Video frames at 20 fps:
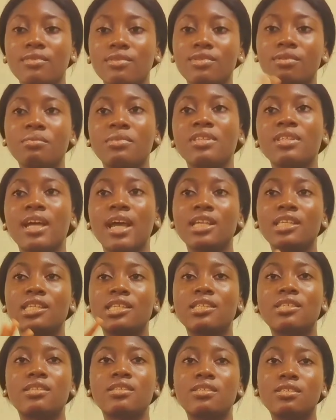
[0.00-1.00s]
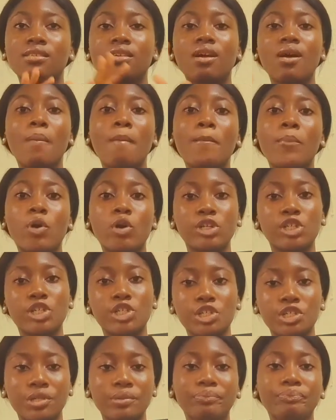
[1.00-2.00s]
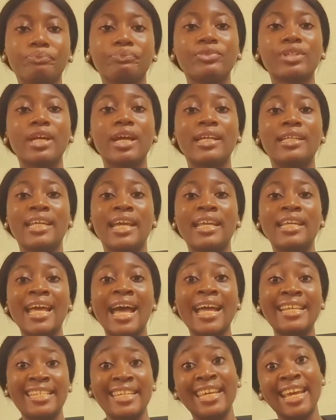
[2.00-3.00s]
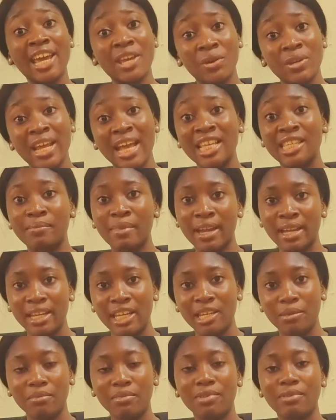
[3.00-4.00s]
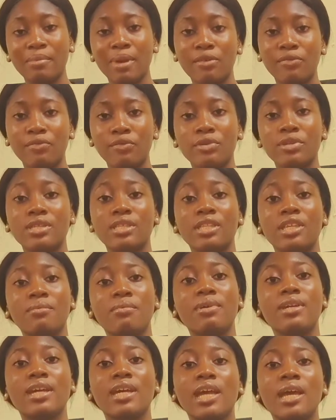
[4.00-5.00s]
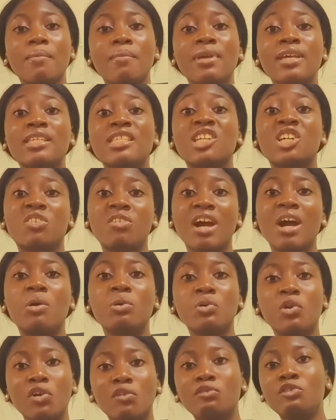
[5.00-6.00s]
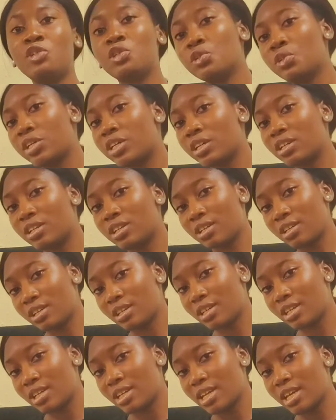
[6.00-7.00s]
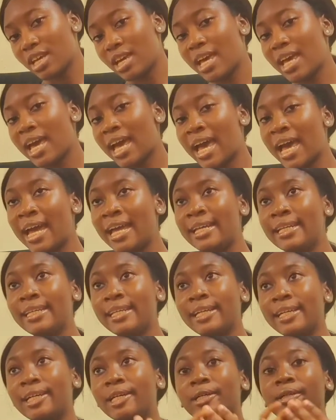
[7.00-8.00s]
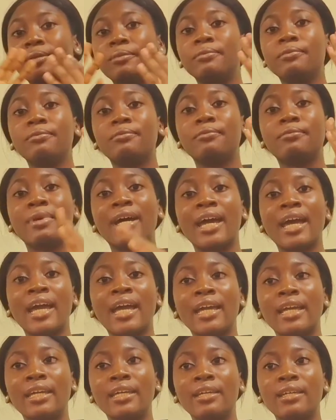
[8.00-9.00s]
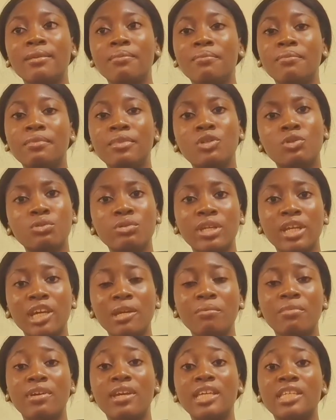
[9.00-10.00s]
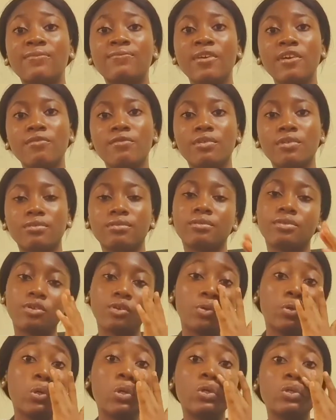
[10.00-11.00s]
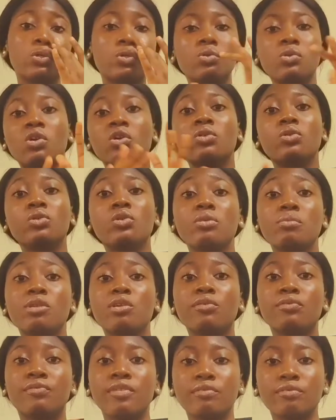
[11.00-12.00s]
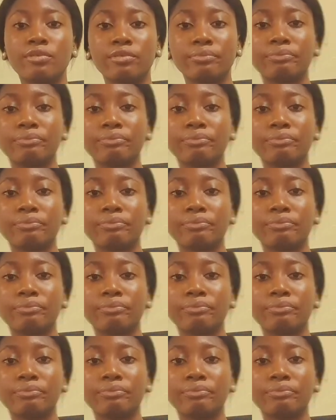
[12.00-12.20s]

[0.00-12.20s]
something that is much. Then Adeayo, that's my name, my first name, means crown of joy. And my middle name is Favor. You all know Favor.